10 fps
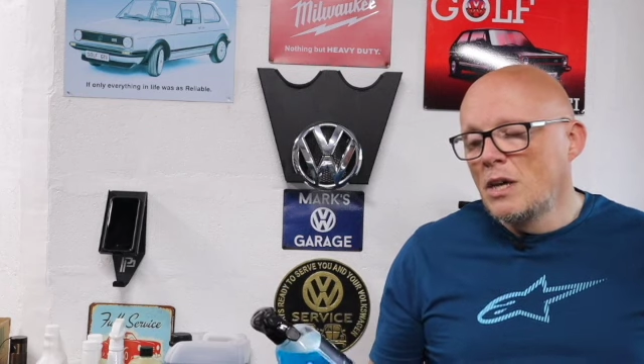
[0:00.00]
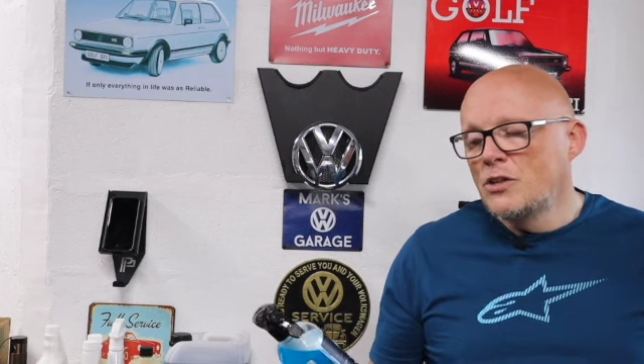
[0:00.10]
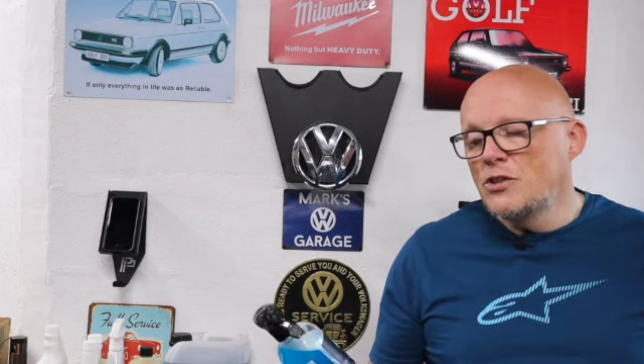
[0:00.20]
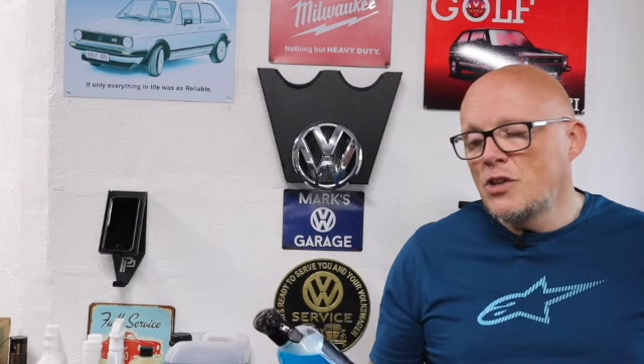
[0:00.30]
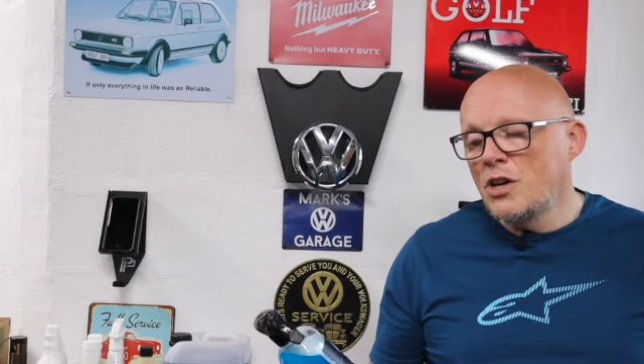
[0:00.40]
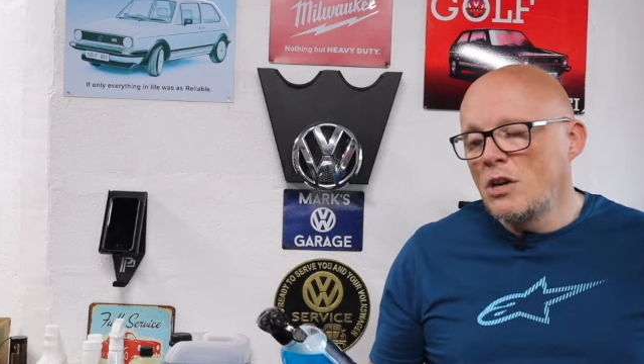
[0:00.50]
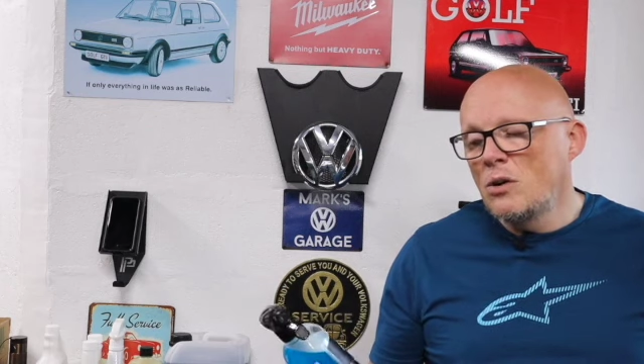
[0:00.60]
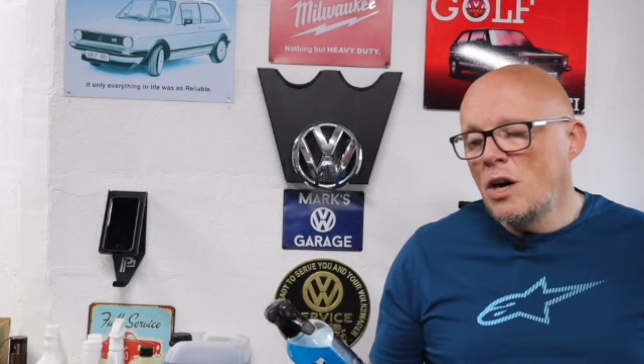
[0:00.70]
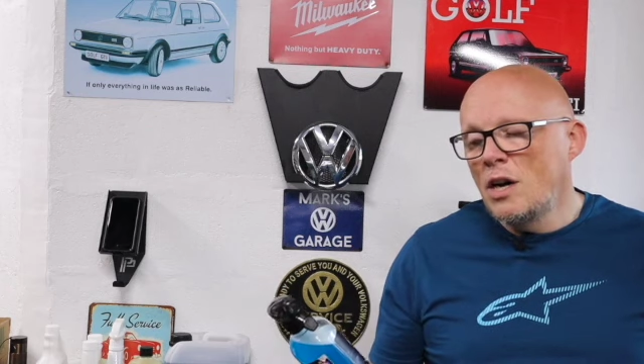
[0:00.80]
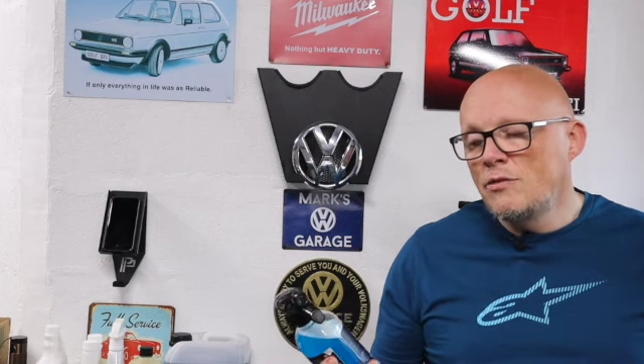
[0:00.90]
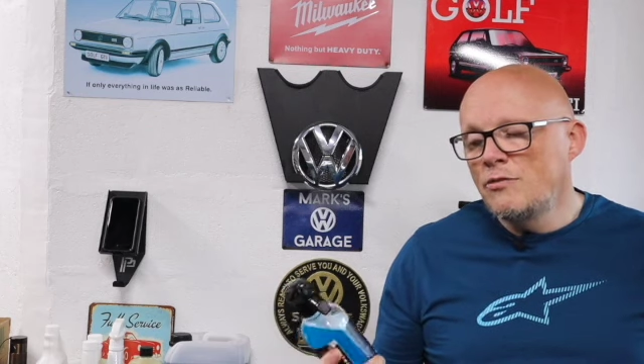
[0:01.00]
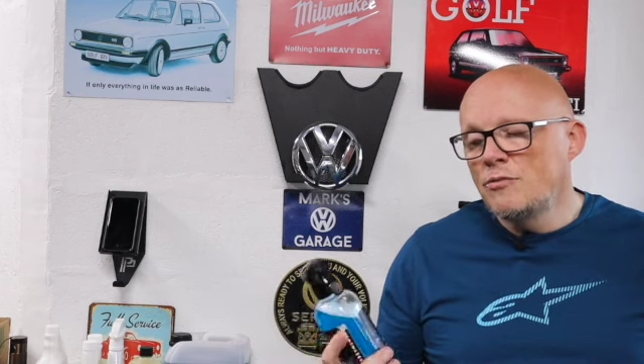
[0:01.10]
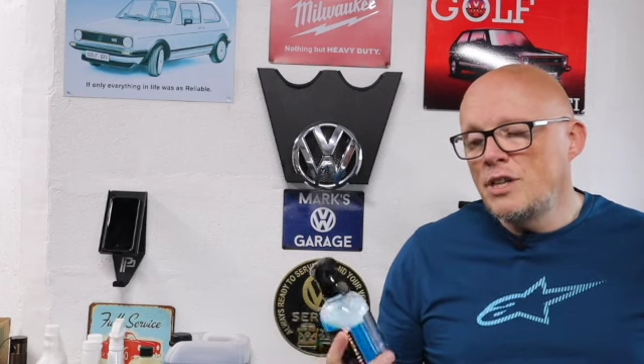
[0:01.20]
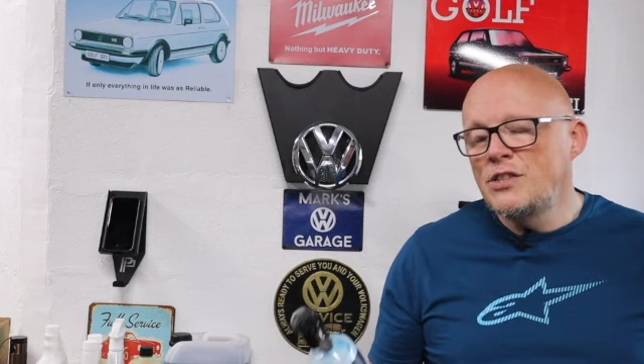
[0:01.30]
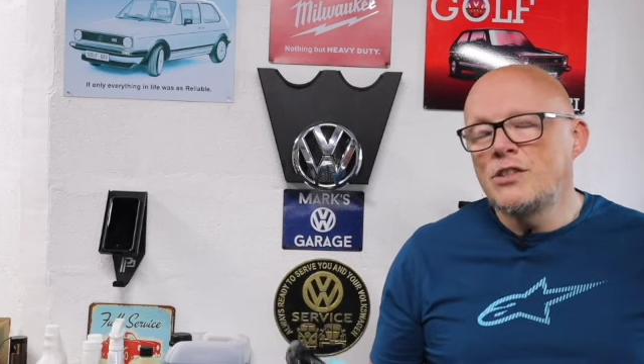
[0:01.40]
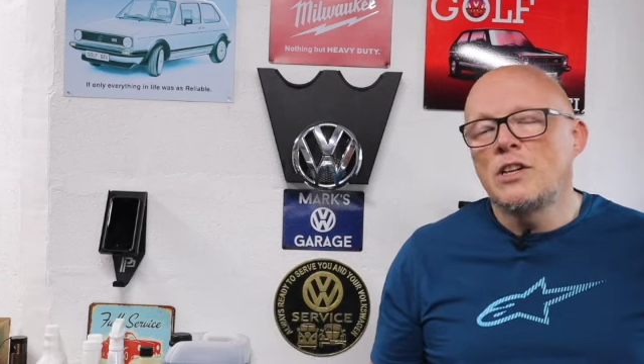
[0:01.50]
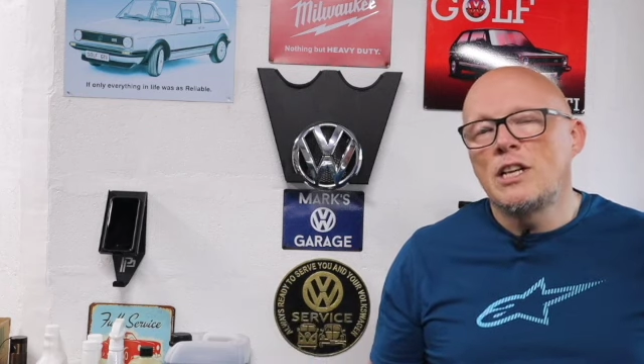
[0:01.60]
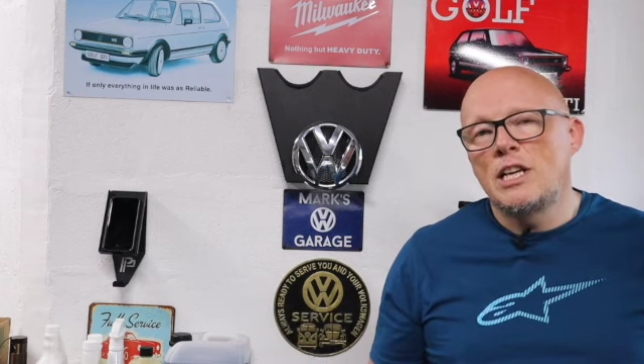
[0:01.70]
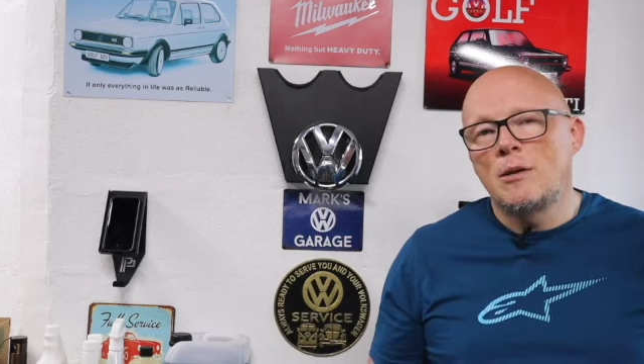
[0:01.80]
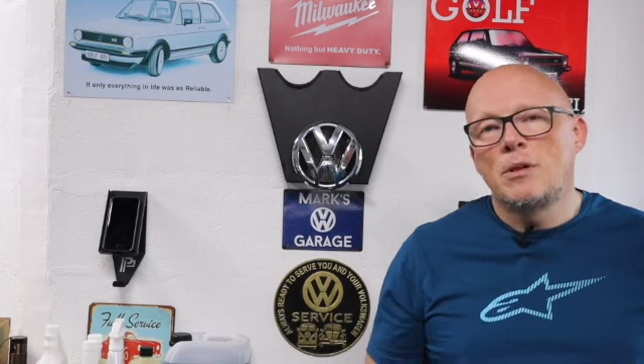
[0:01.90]
So I've
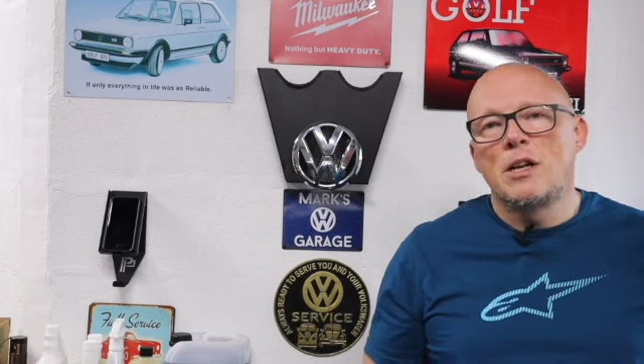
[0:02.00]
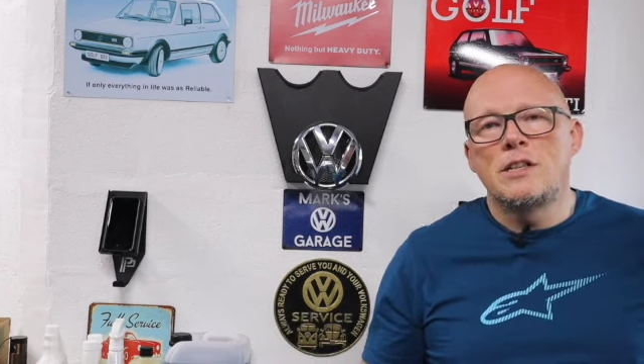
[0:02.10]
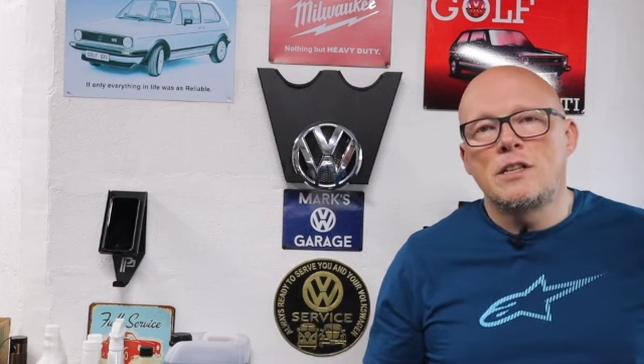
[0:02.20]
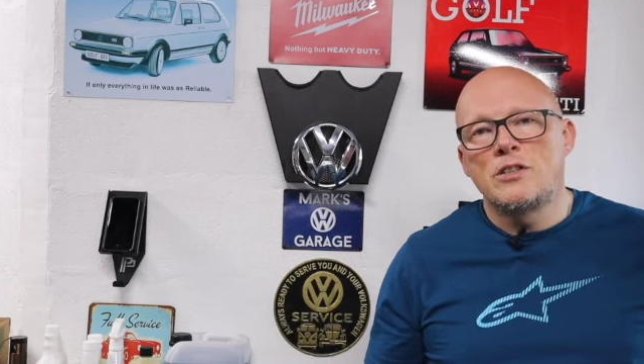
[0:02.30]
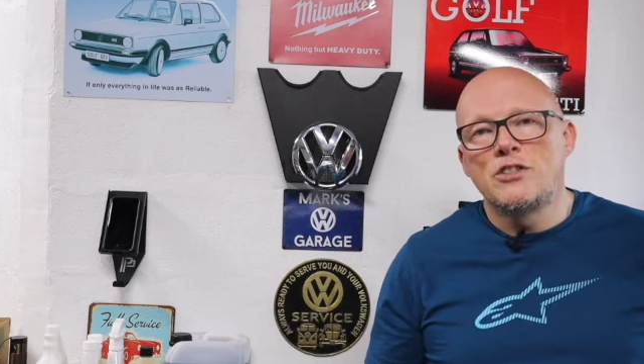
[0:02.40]
recently applied this